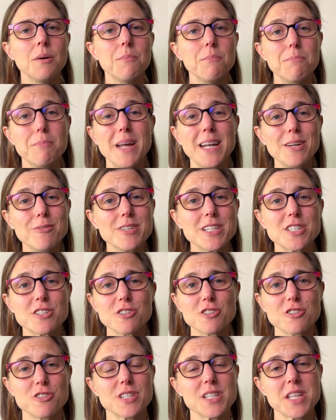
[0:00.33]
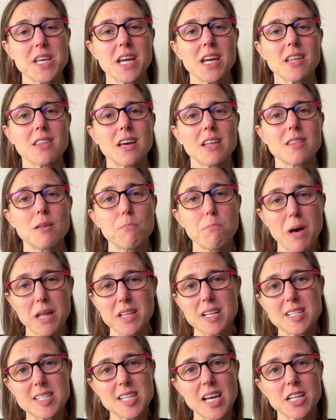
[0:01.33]
Many researchers think that the
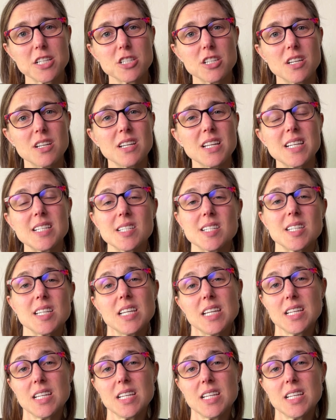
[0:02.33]
method section is the